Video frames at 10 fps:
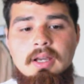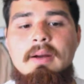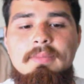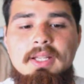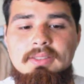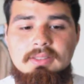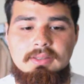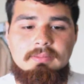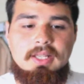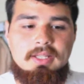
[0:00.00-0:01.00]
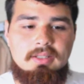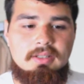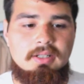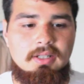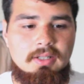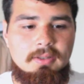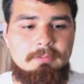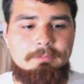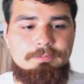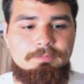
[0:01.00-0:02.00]
i'm not some like uh
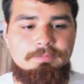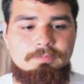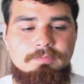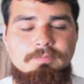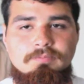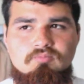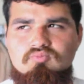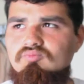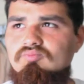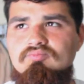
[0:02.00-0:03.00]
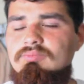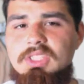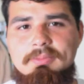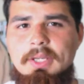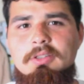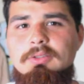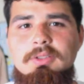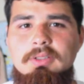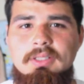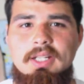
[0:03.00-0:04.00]
special
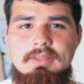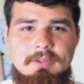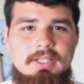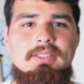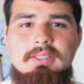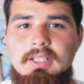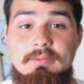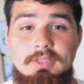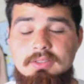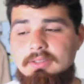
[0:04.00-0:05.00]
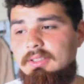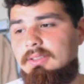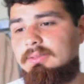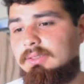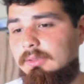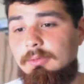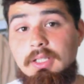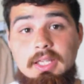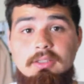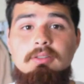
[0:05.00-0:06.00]
dude in any ways you know i'm just you know
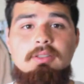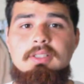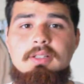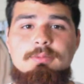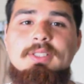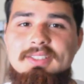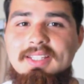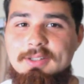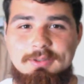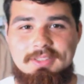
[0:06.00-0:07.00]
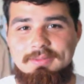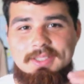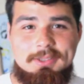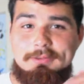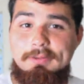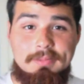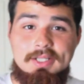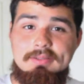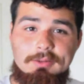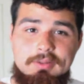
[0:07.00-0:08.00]
someone like you you know i'm just i don't see myself
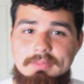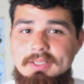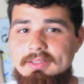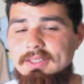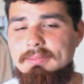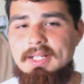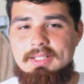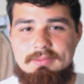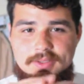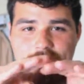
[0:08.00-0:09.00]
above nor below anybody i'm